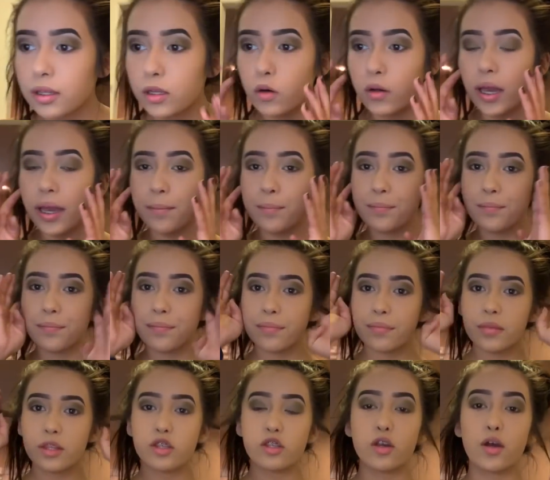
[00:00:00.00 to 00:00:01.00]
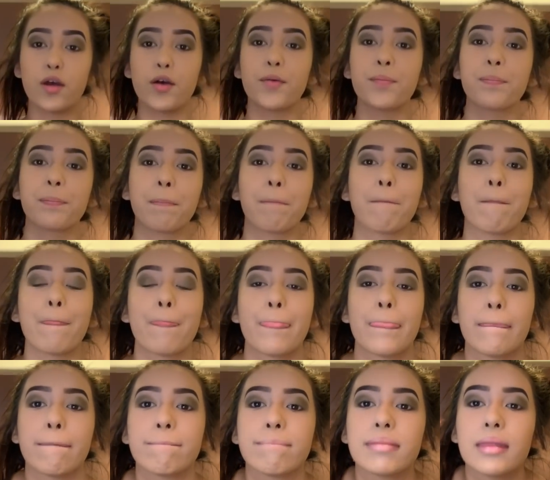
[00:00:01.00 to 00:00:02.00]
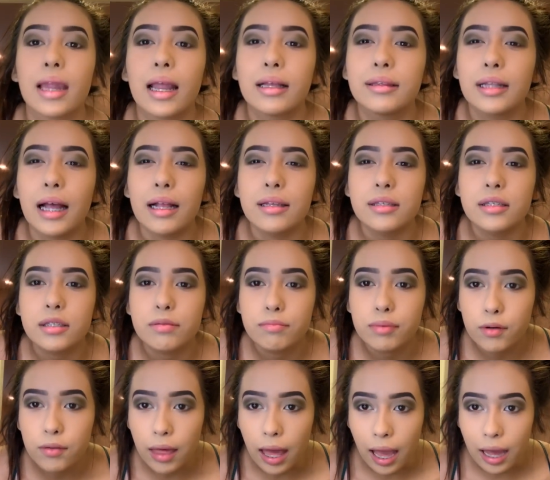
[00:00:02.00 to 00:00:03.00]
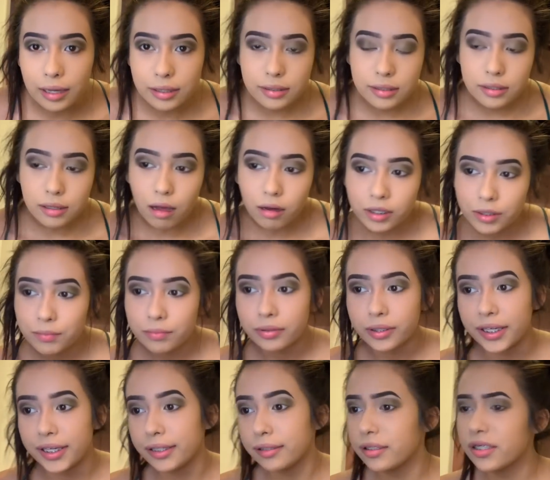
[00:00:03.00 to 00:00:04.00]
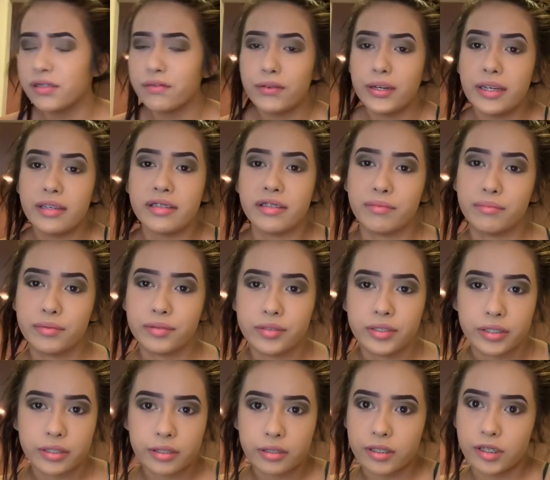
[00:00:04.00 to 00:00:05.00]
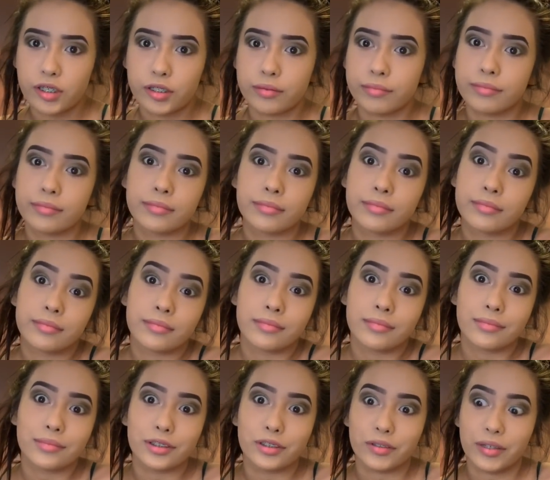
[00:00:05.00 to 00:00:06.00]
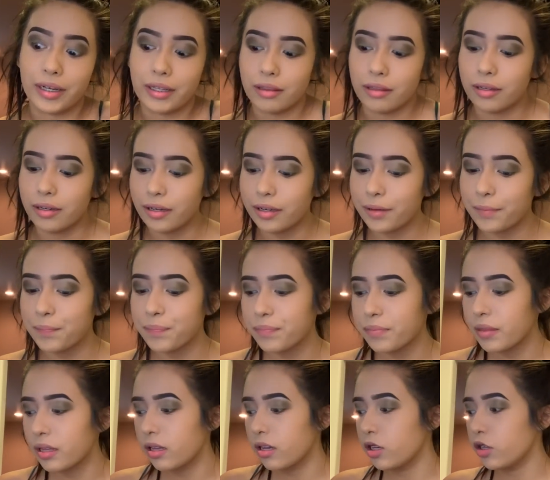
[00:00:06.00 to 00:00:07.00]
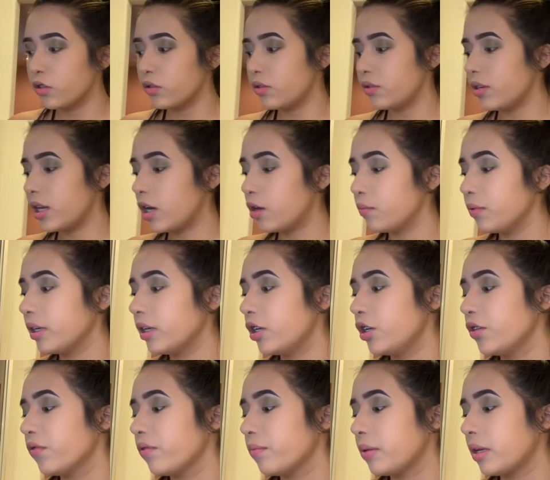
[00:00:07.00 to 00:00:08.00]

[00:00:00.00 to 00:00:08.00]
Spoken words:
Okay, so that's both eyes all complete. It's very simple, just, you know, green look. So now what we're gonna do from